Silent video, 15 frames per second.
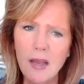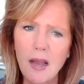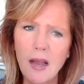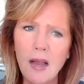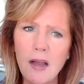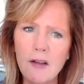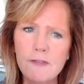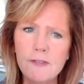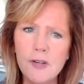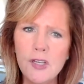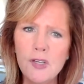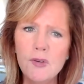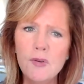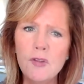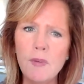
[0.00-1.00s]
uh, for
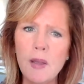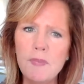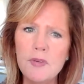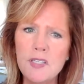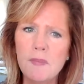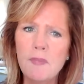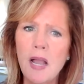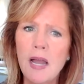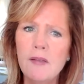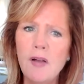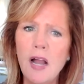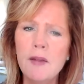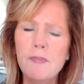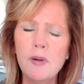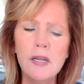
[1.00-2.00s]
you there might be some kind of
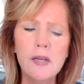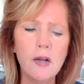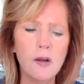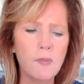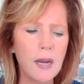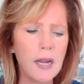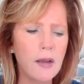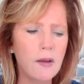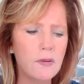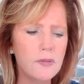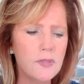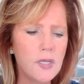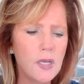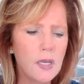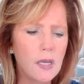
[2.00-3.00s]
hybrid
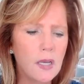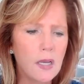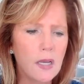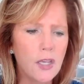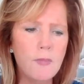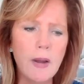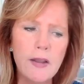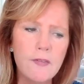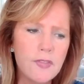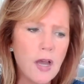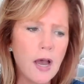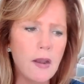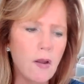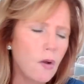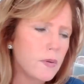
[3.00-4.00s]
around you might have
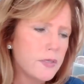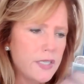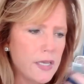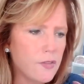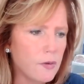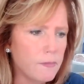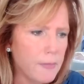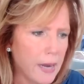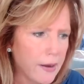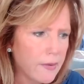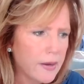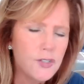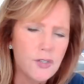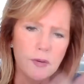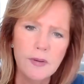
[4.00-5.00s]
thought, oh, it's either
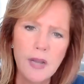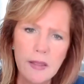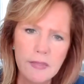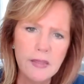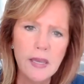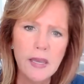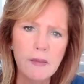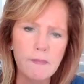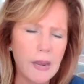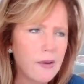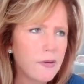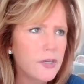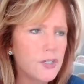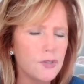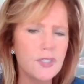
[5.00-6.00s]
marriage or nothing,
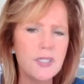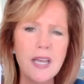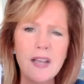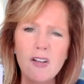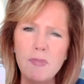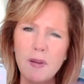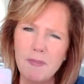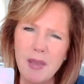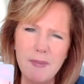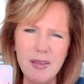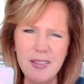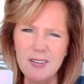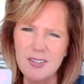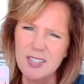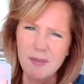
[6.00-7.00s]
marriage or single, but maybe
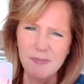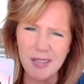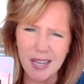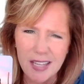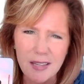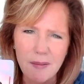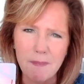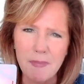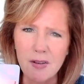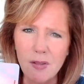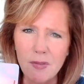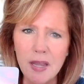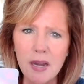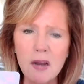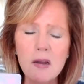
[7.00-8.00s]
there's something in the
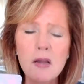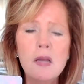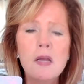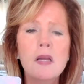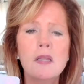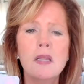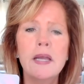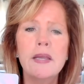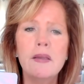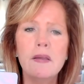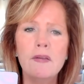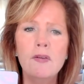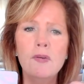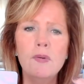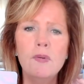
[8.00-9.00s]
middle there. Like
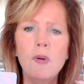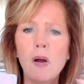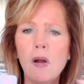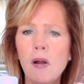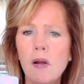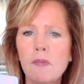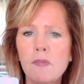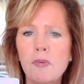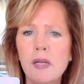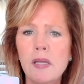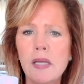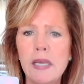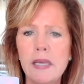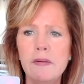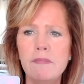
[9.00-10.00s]
you are
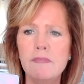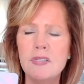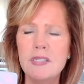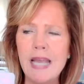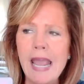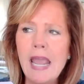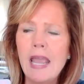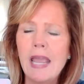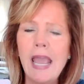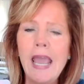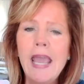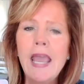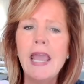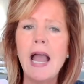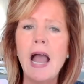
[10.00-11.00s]
really saying,
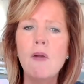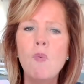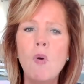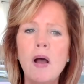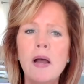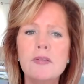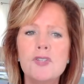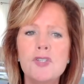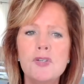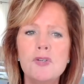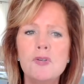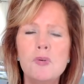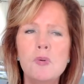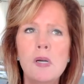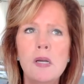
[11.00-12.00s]
hey, I want
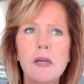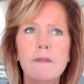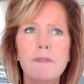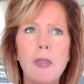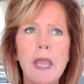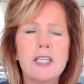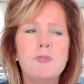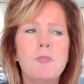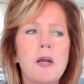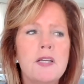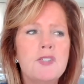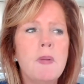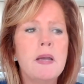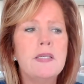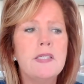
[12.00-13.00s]
to
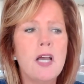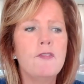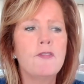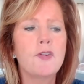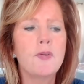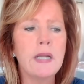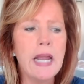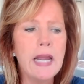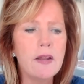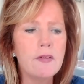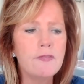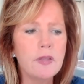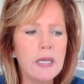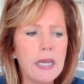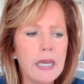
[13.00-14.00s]
express myself
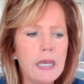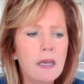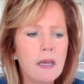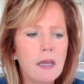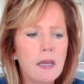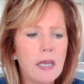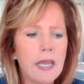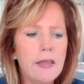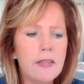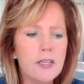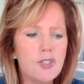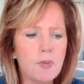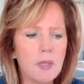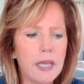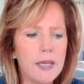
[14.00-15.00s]
creatively in
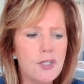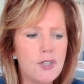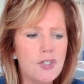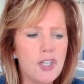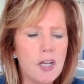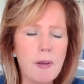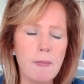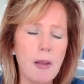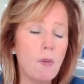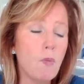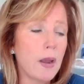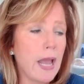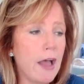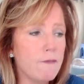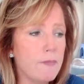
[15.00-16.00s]
this relationship. I might
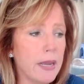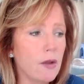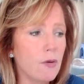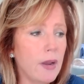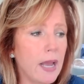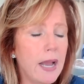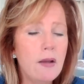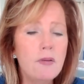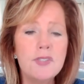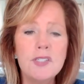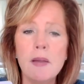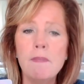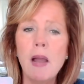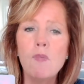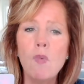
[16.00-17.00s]
want to have my own house.
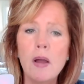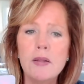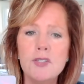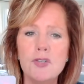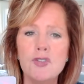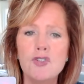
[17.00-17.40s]
I might want to